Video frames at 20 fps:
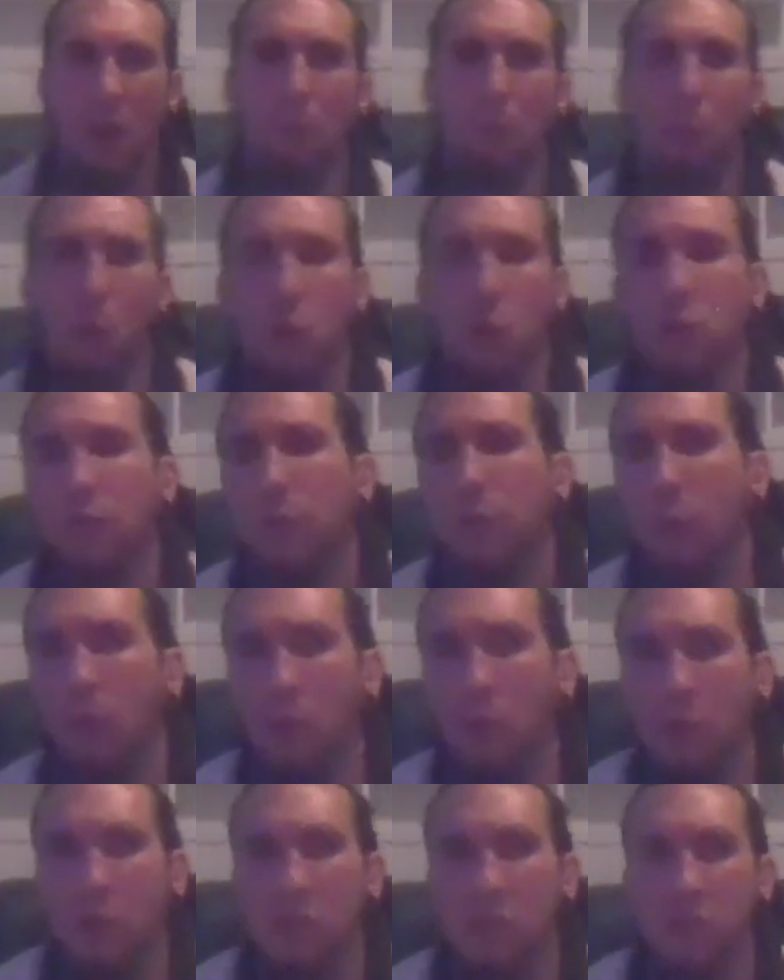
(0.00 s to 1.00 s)
birch
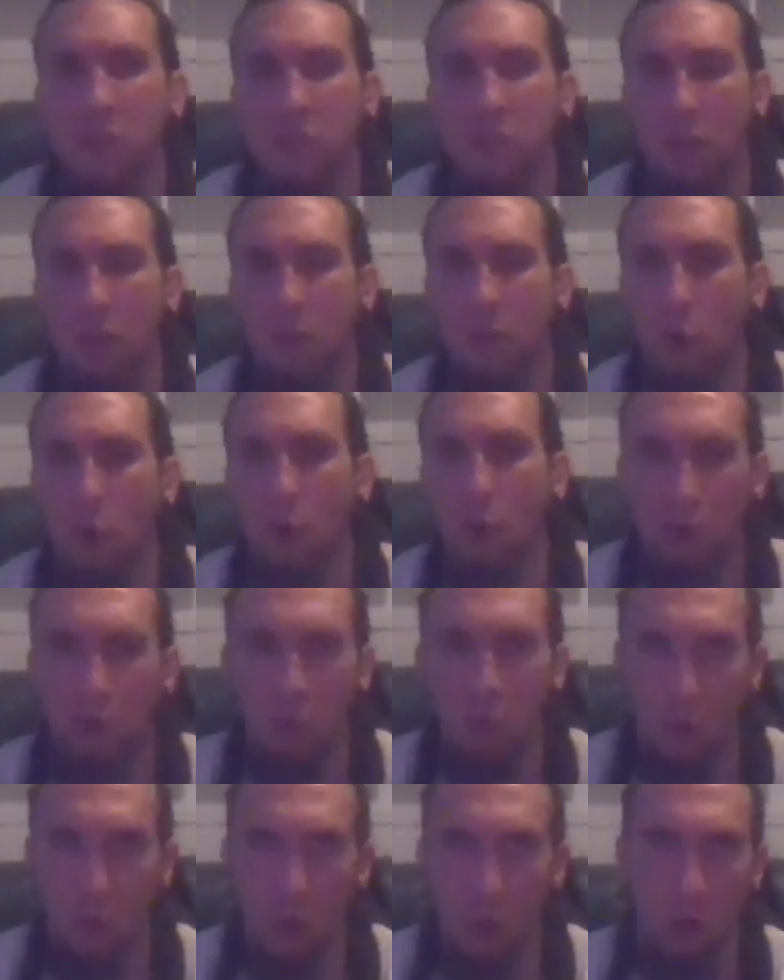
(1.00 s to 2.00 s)
forests. Uh, if you go
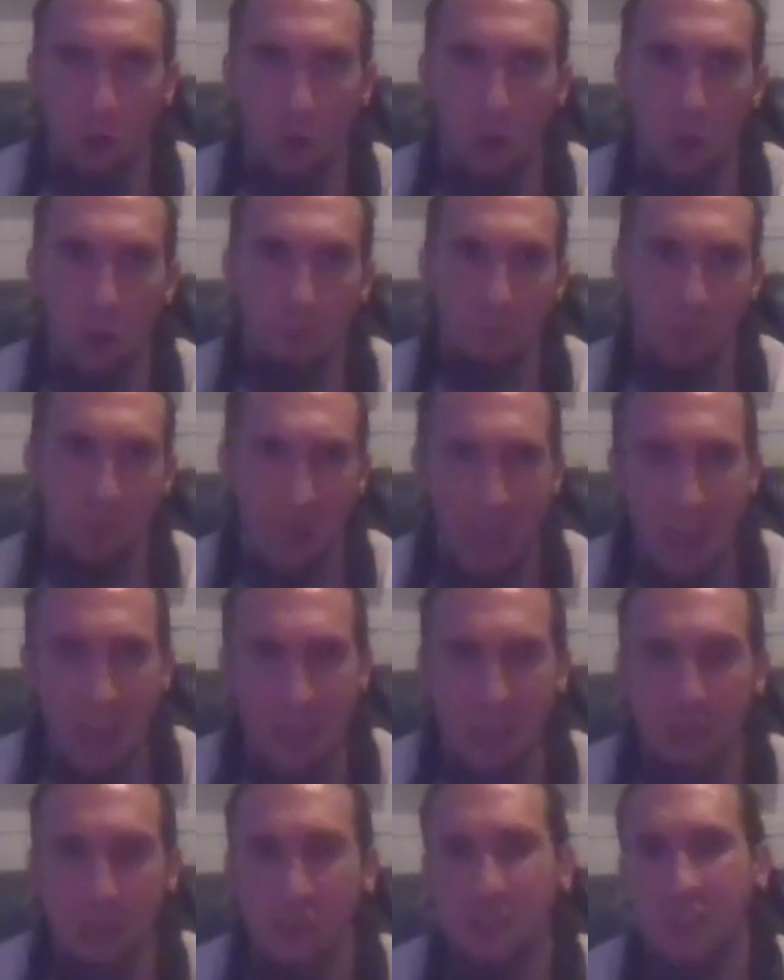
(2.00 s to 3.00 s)
to uh,
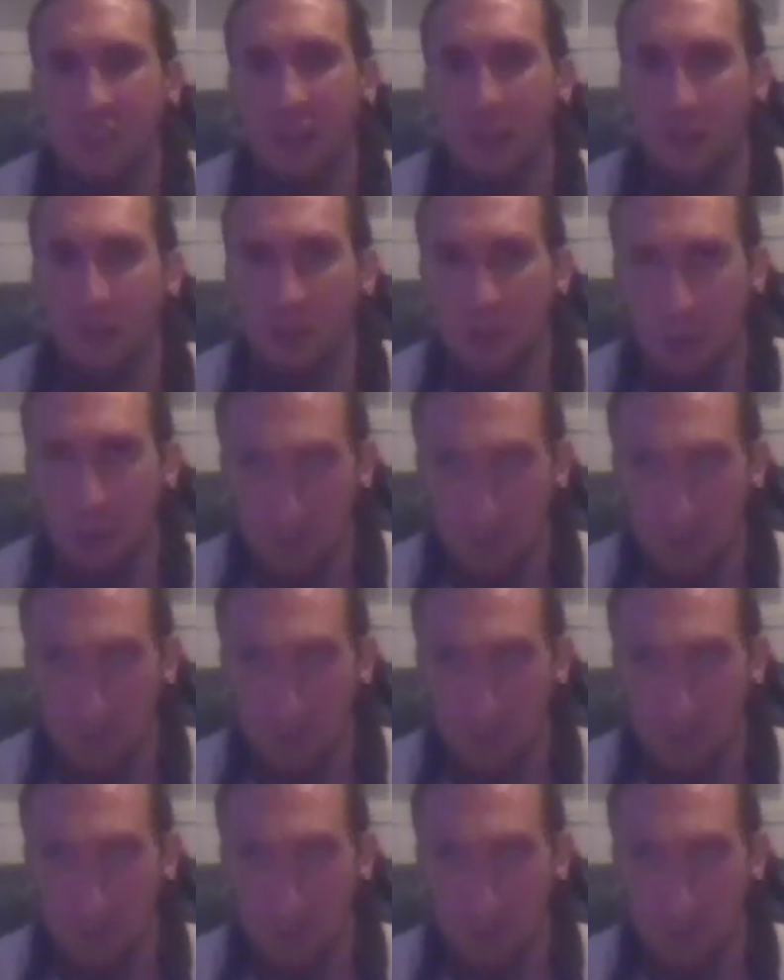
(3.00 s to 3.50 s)
Egilsstaðir,